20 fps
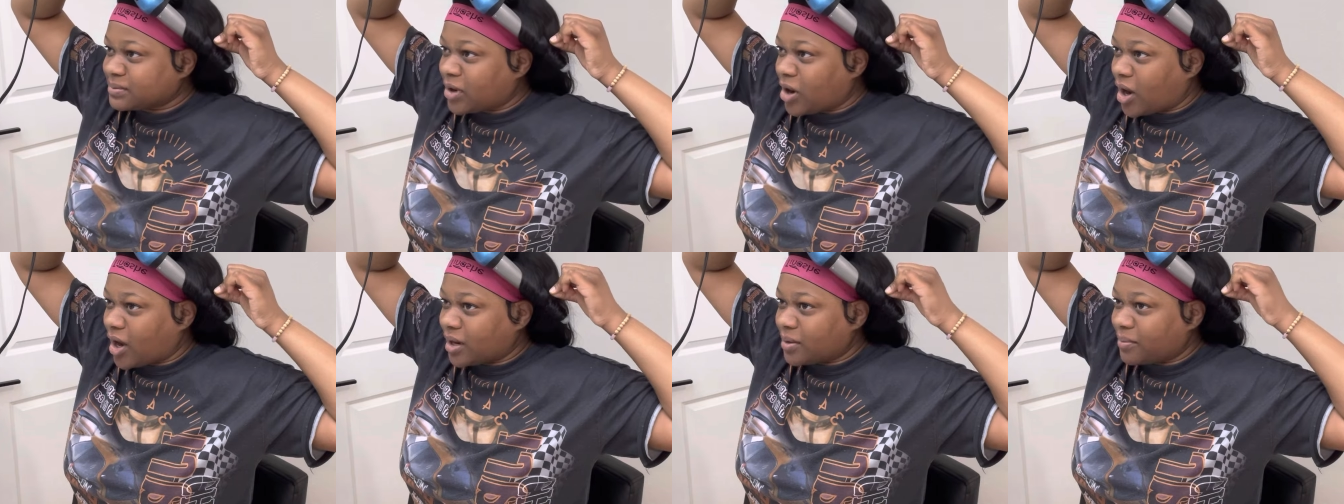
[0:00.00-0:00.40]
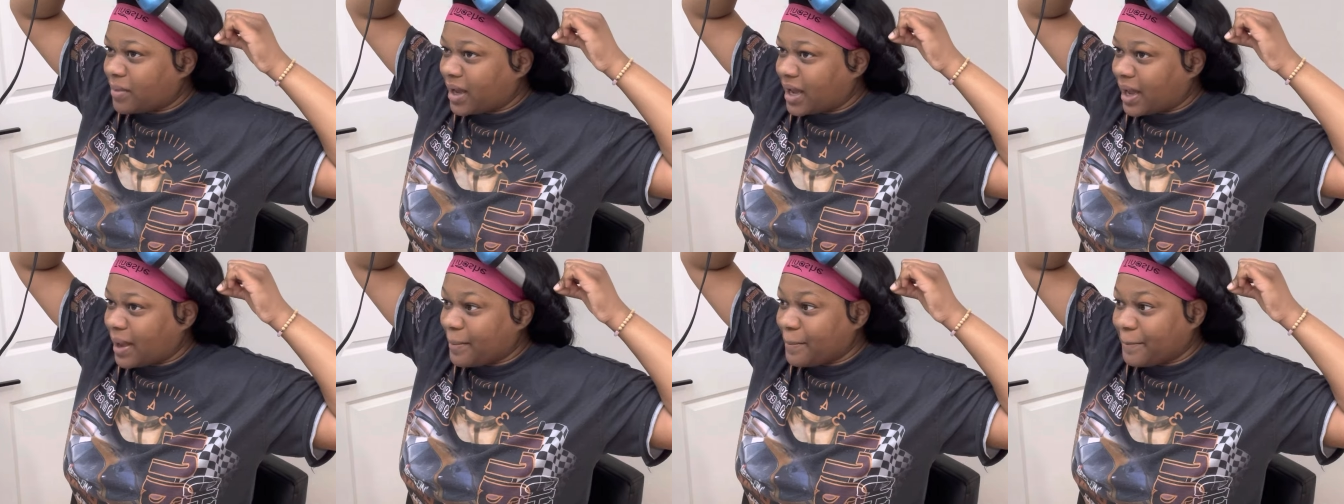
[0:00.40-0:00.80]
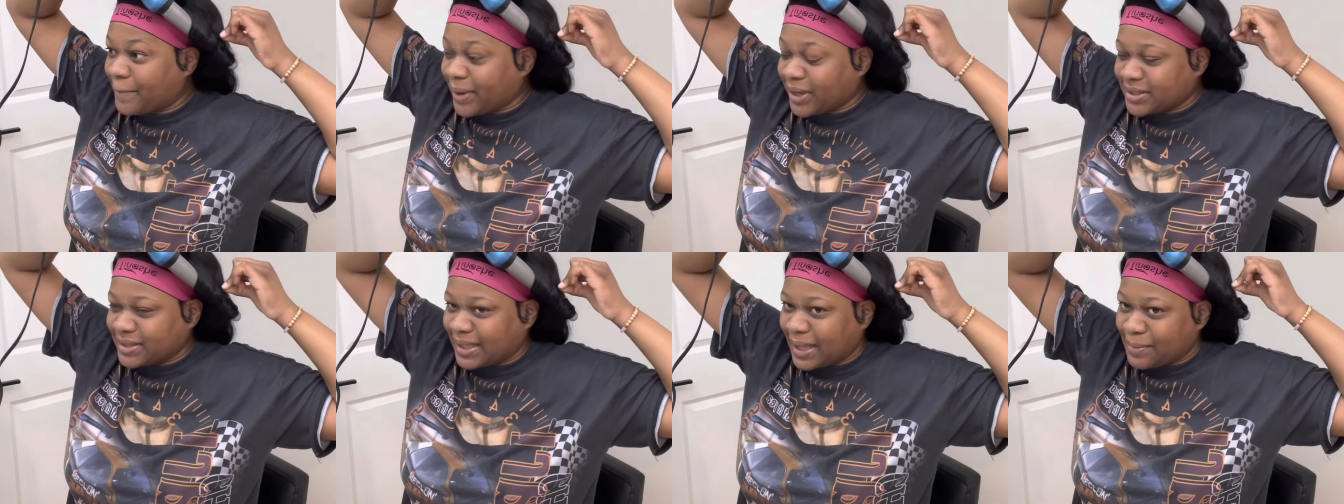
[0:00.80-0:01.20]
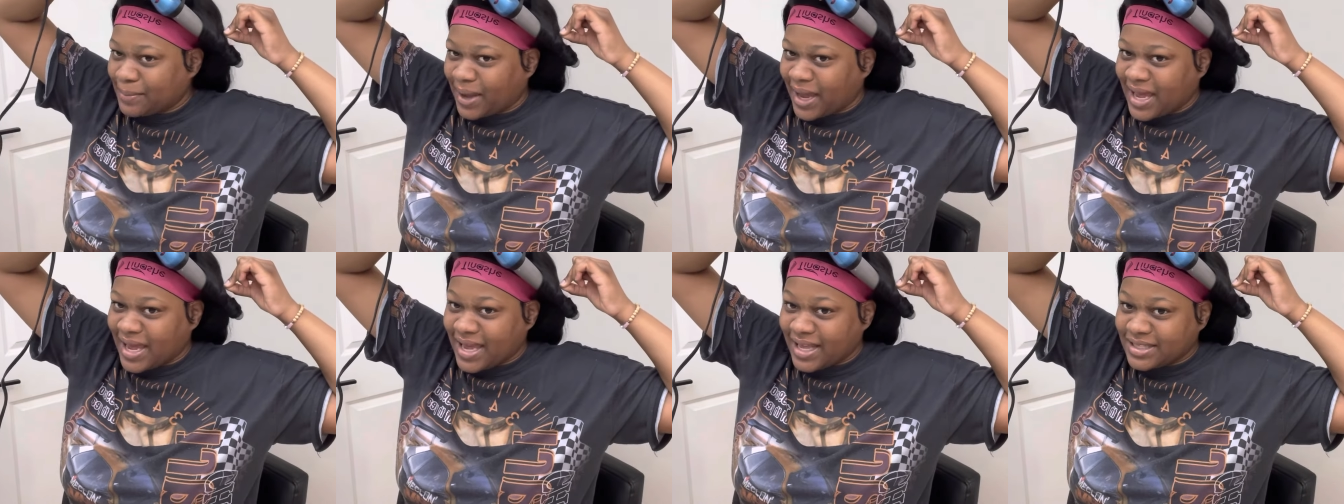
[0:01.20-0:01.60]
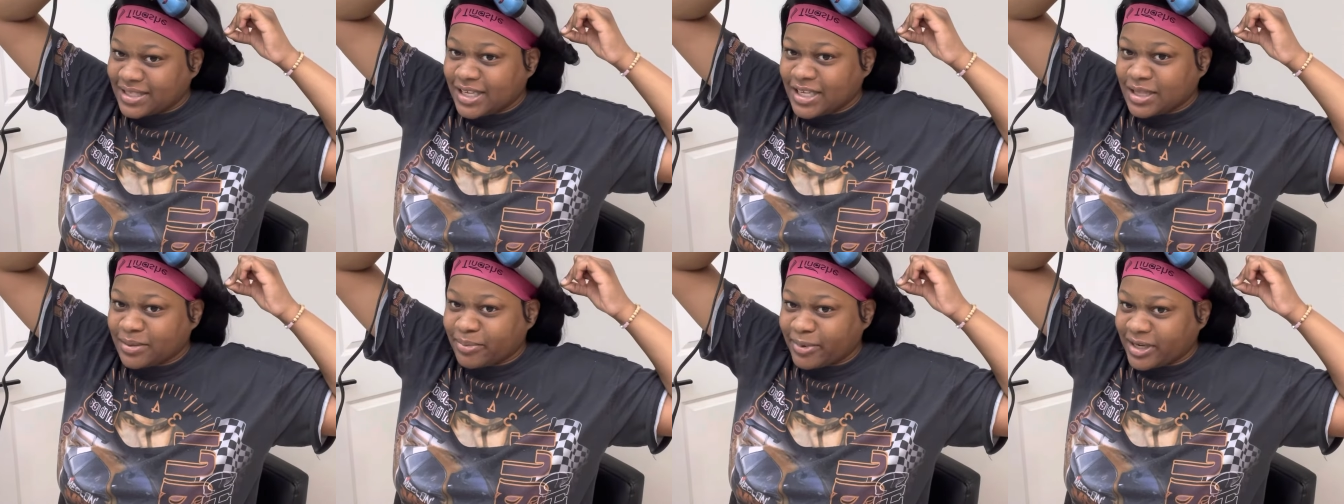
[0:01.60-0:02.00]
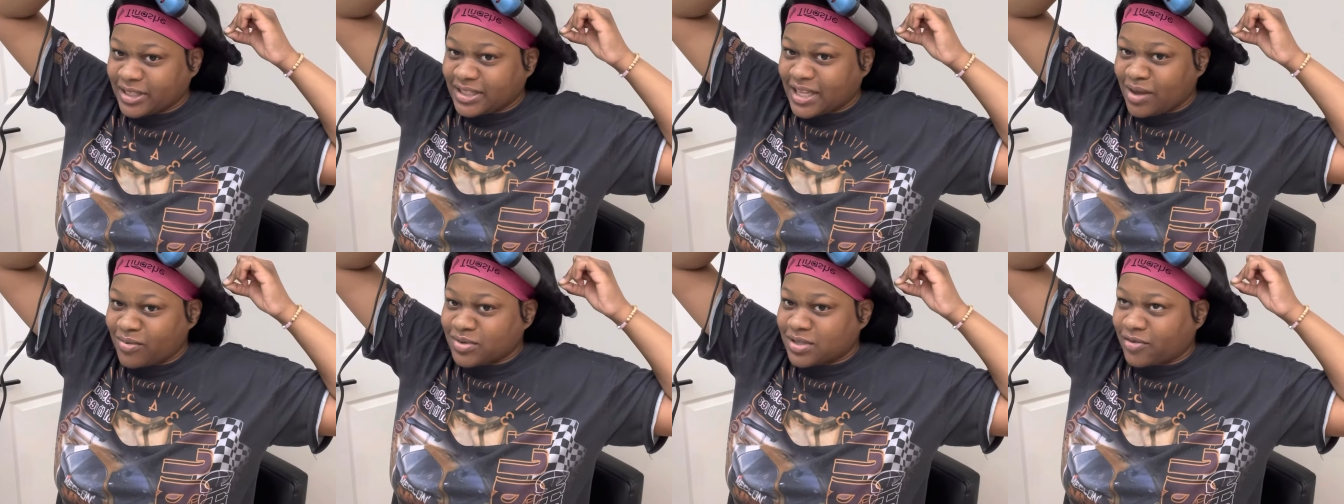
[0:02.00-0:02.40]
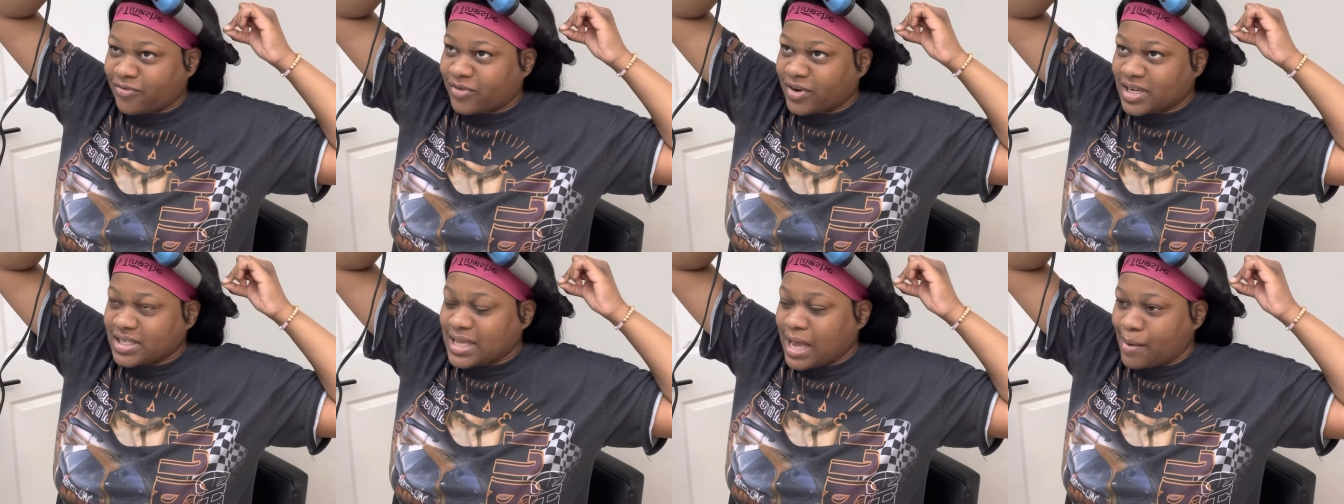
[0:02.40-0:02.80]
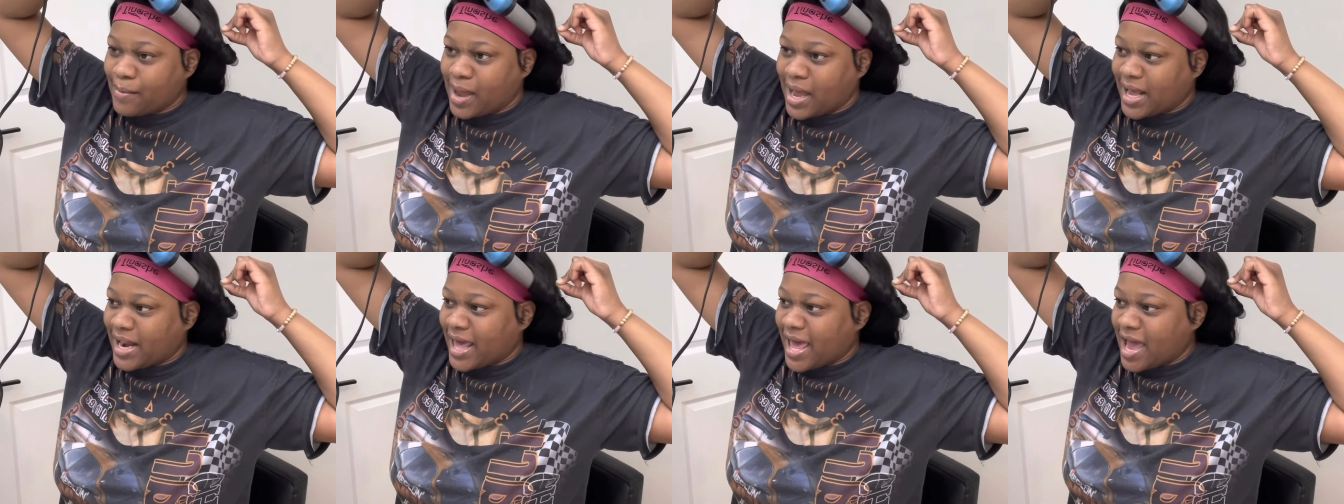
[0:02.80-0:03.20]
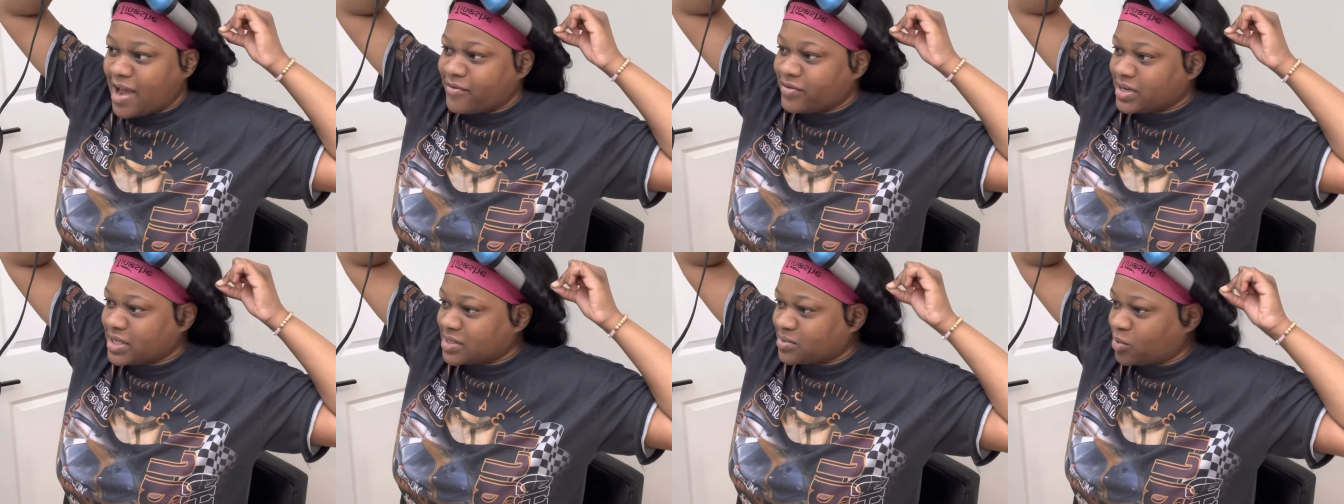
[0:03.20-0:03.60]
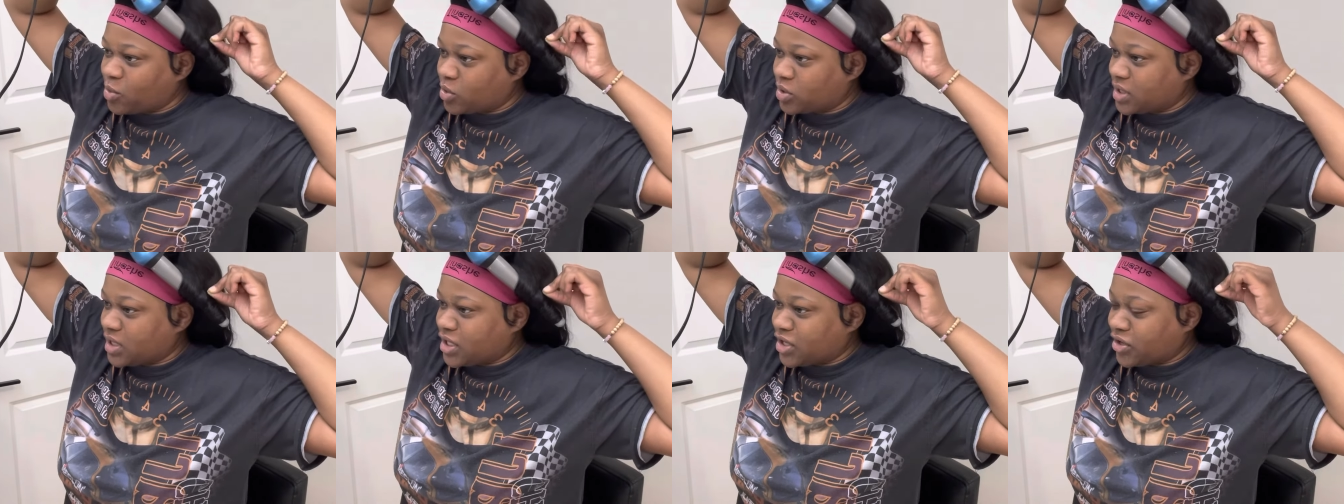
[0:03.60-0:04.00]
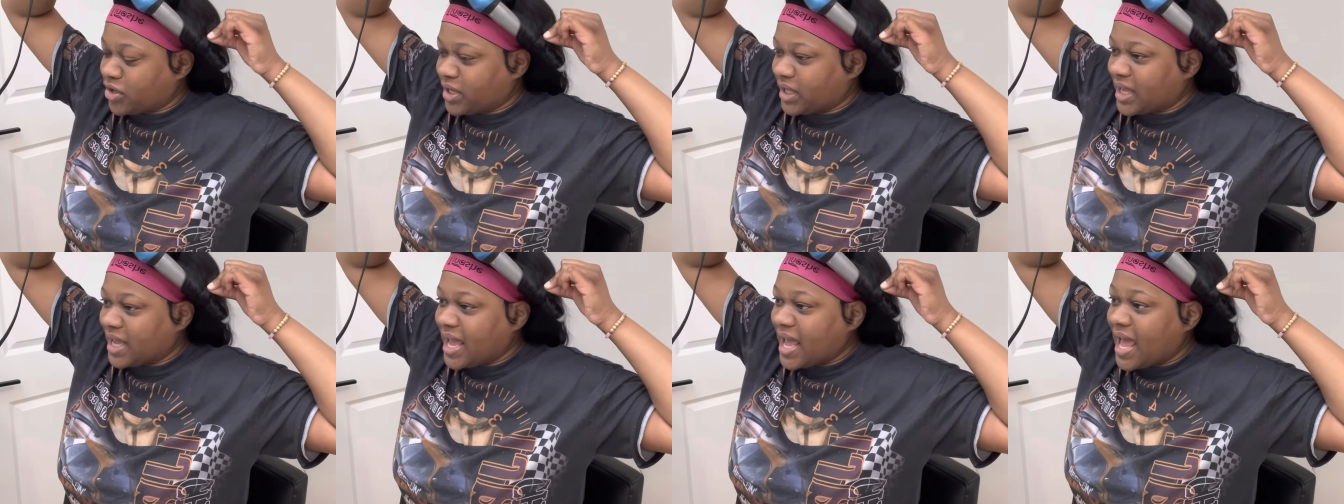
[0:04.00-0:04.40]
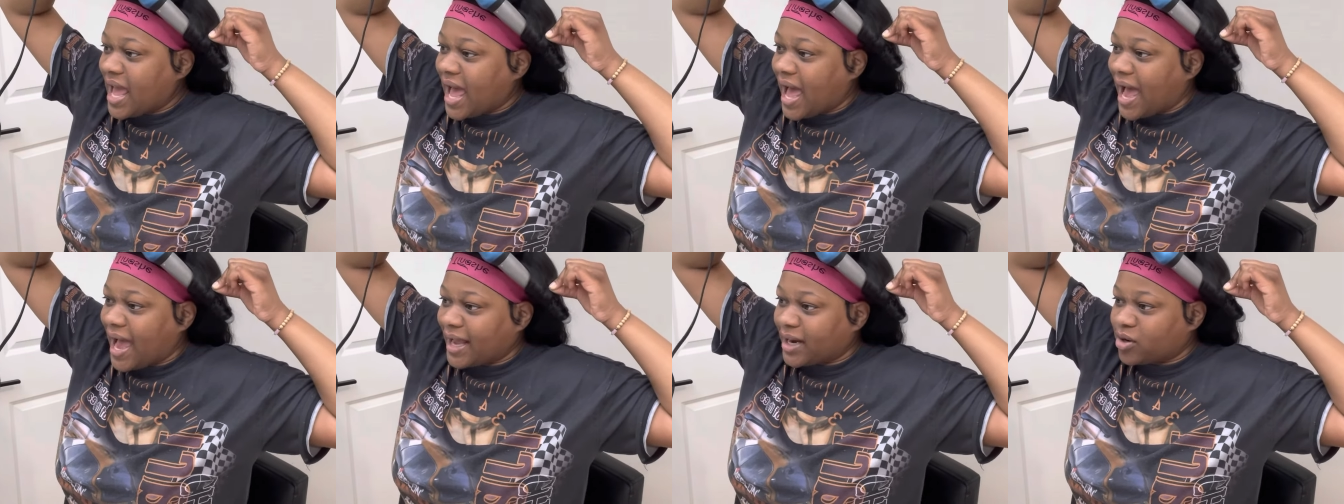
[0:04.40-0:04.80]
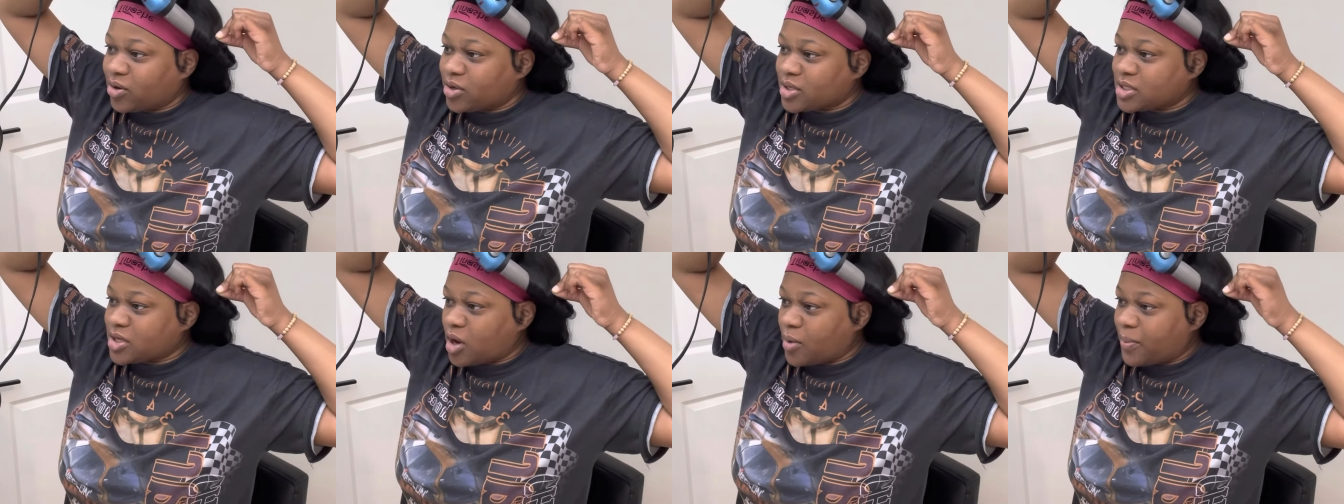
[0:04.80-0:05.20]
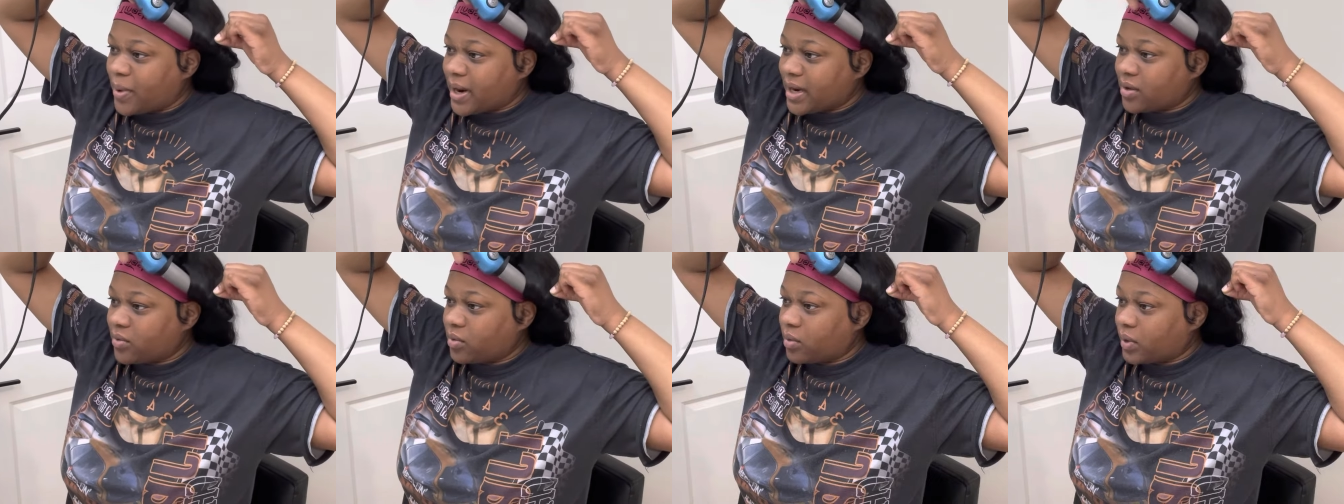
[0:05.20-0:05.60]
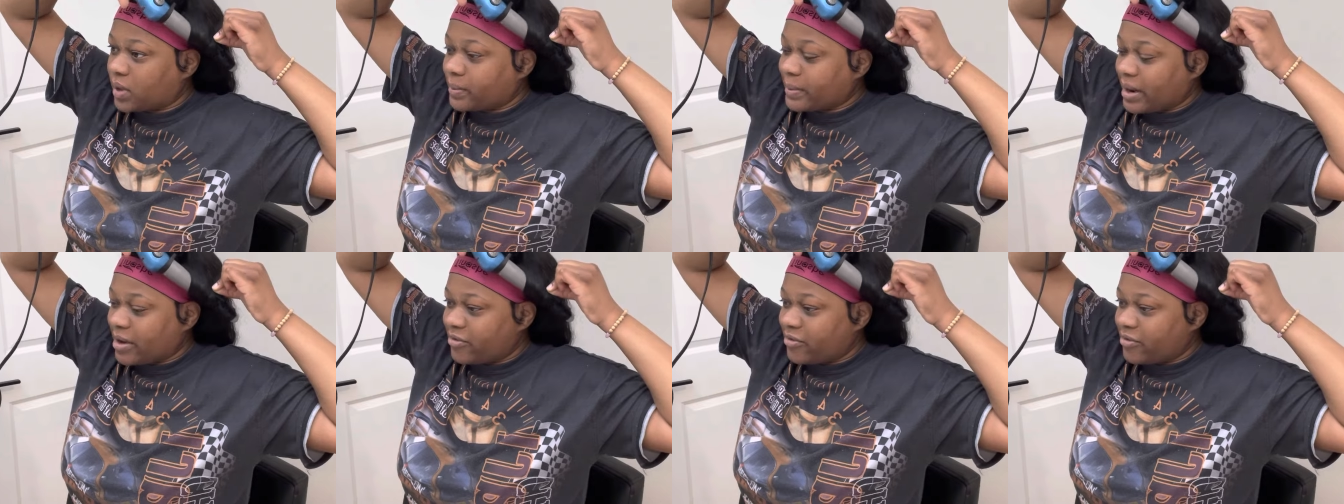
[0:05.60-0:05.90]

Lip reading: on my birthday, my 18th birthday, was the first time I ever smoked, literally. I had a hotel party with one of my